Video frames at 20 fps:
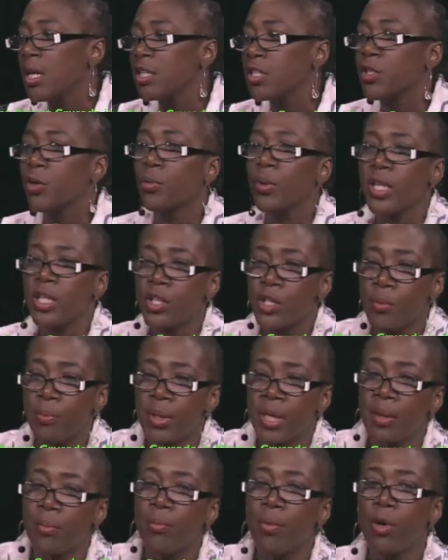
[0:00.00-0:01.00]
squeegee
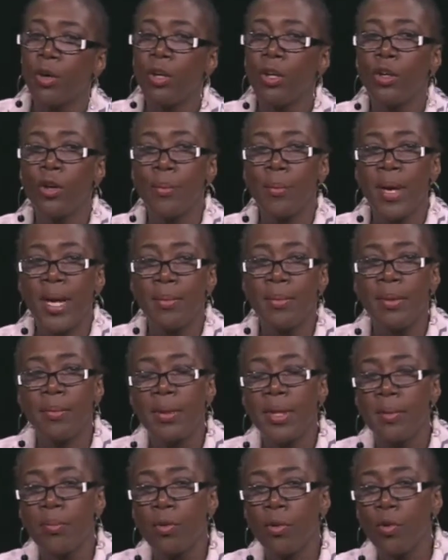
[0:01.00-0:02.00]
people, or maybe
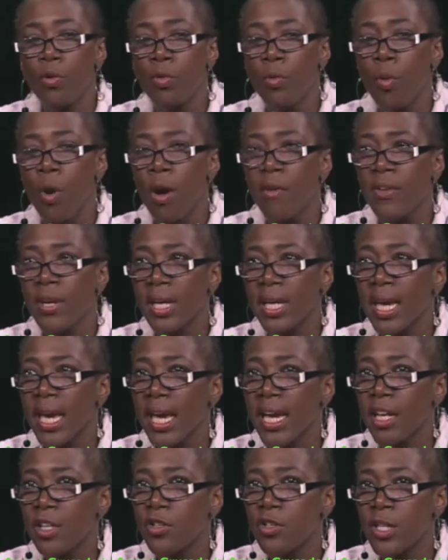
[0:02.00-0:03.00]
people who are
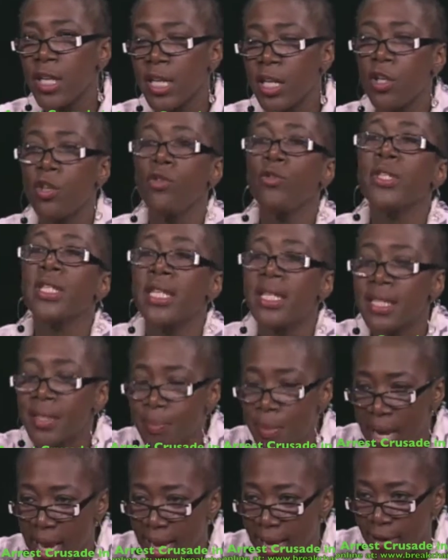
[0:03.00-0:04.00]
engaged in nuisance
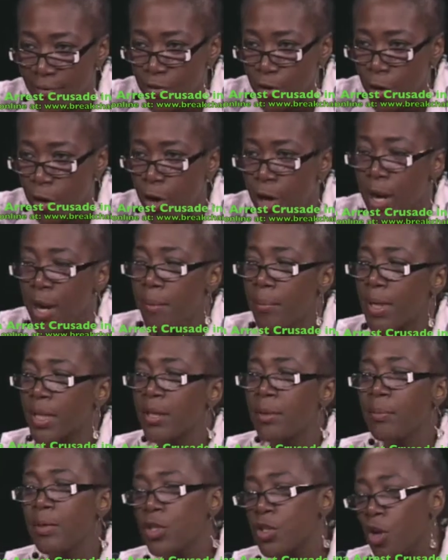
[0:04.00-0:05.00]
behavior. But
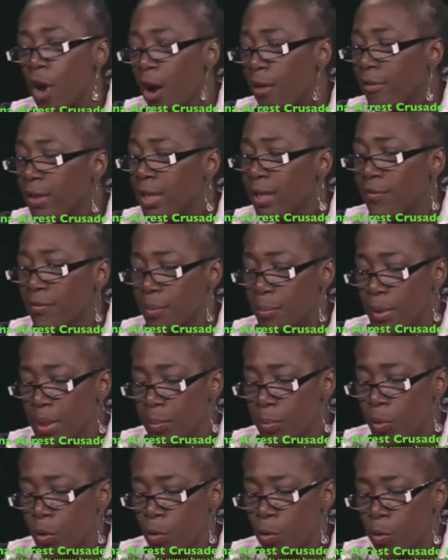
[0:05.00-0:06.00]
the majority of the
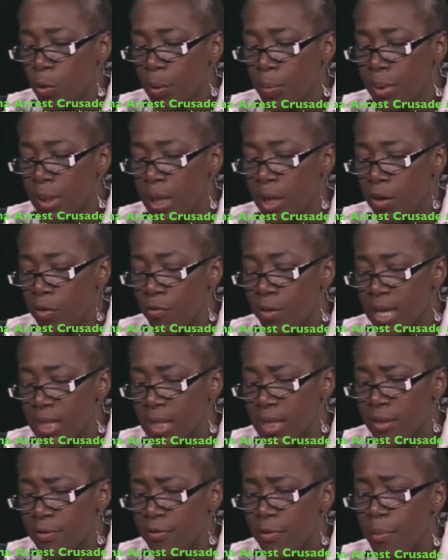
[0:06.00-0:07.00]
people who are being
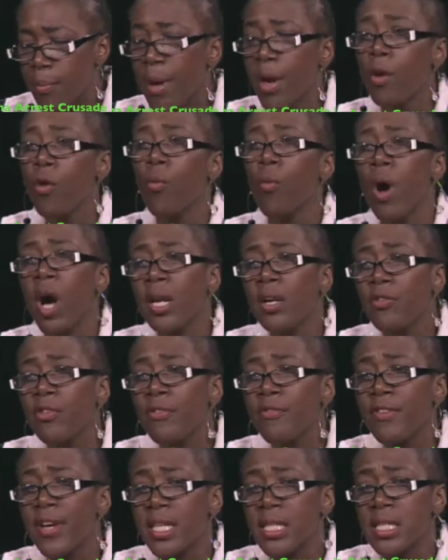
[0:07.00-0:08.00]
arrested for marijuana
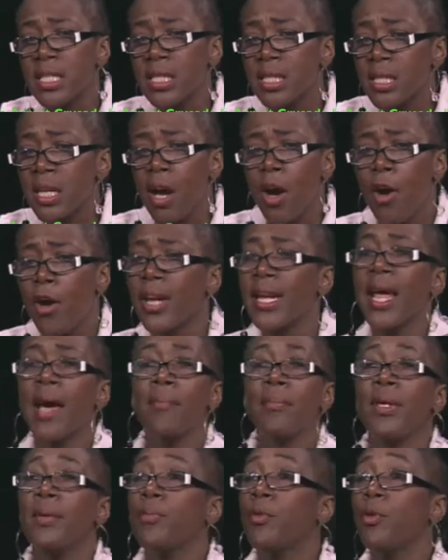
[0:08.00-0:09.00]
offenses are
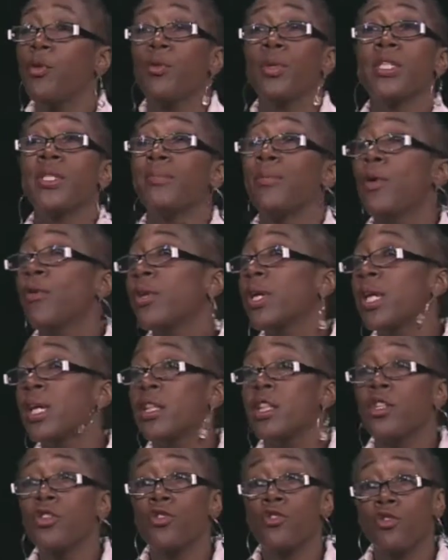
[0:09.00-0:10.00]
not people who are smoking
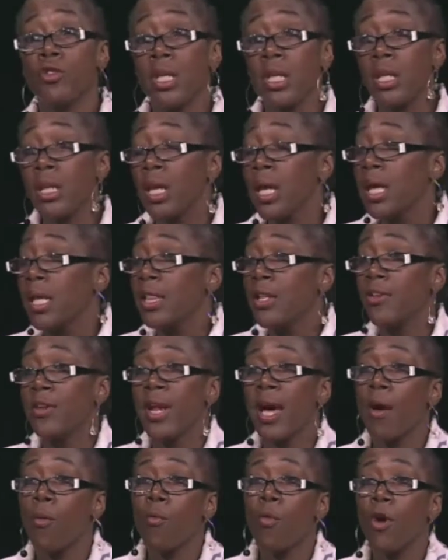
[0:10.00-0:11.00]
in the street. They're
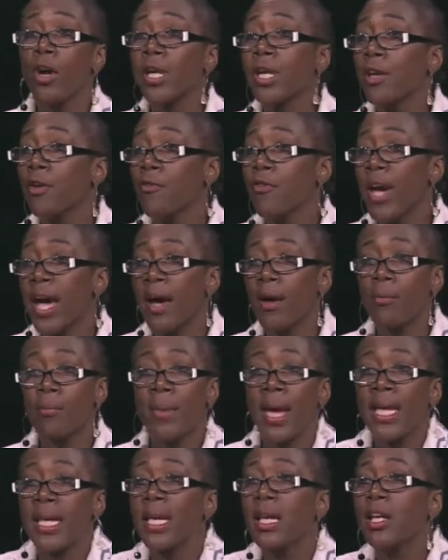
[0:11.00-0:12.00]
not walking around
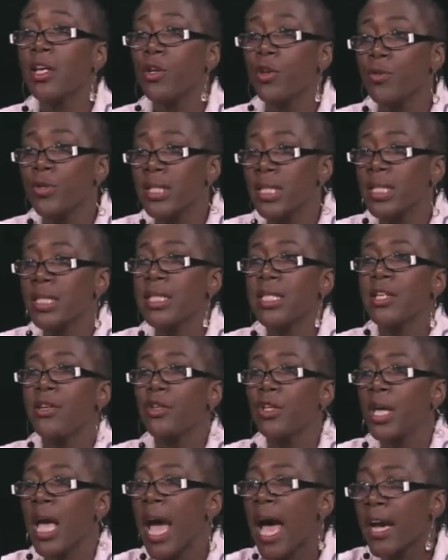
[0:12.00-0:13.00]
making a nuisance.
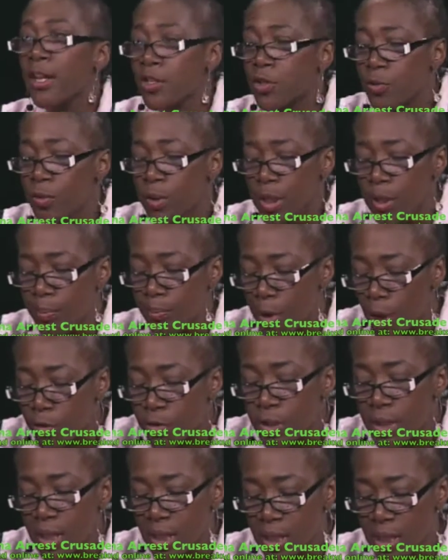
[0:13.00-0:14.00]
They're actually
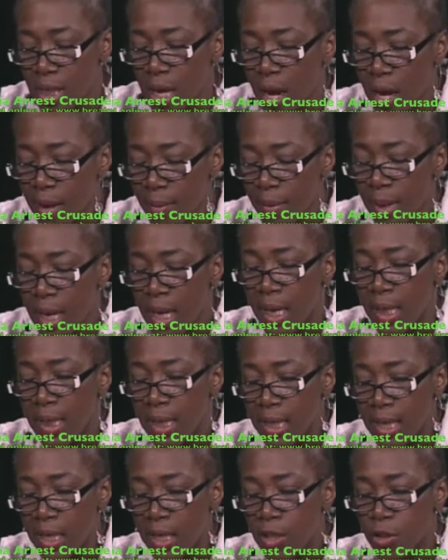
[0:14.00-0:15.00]
most of the time
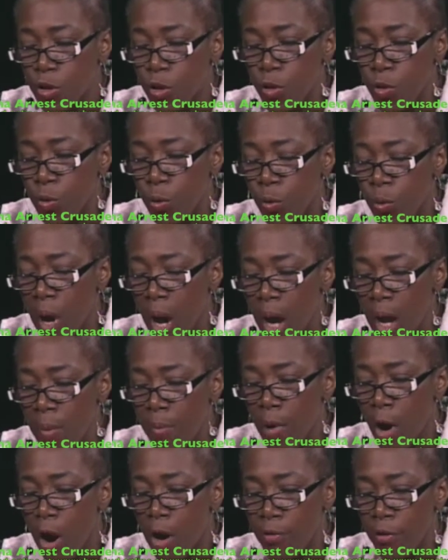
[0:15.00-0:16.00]
kids who
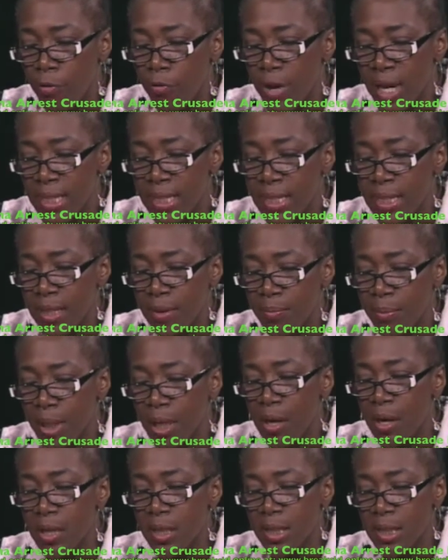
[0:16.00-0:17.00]
are arrested
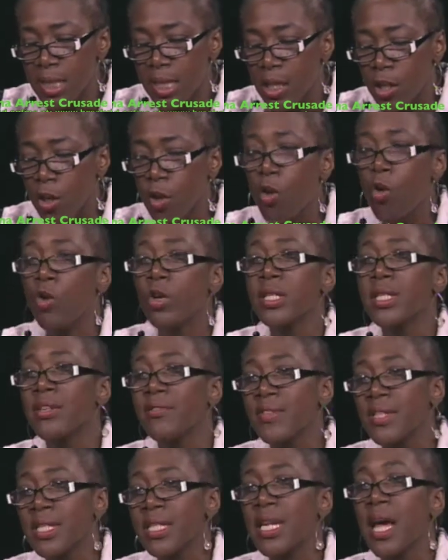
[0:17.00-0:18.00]
because in the course
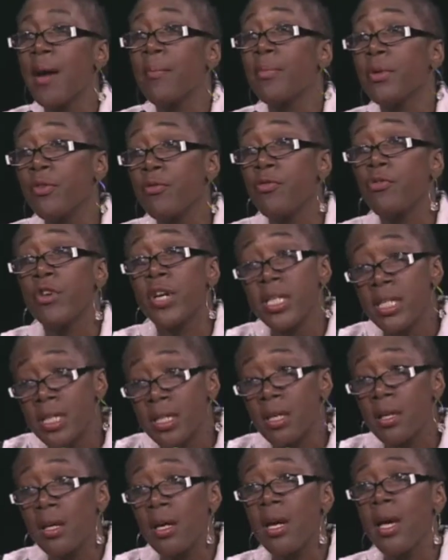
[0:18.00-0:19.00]
of a stop and
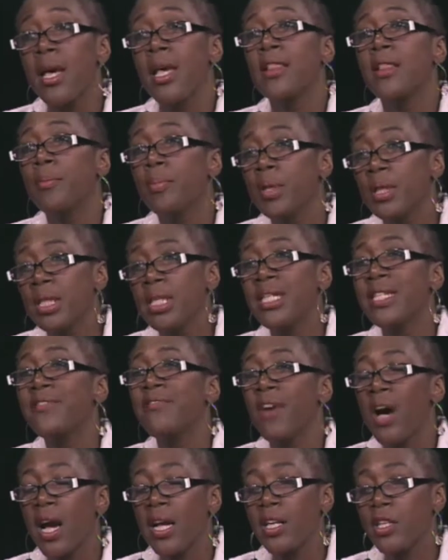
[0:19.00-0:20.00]
frisk, the police
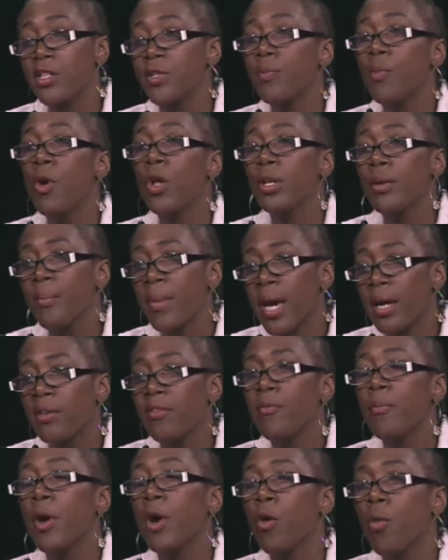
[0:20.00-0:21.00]
find a small amount
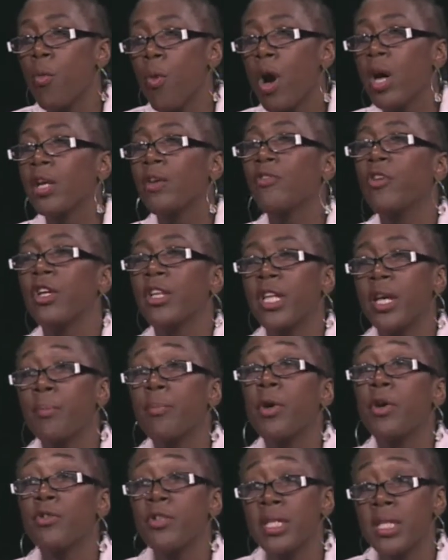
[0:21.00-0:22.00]
of marijuana on their
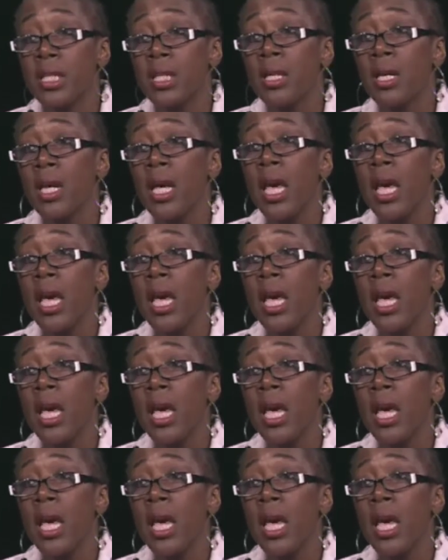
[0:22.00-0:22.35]
person,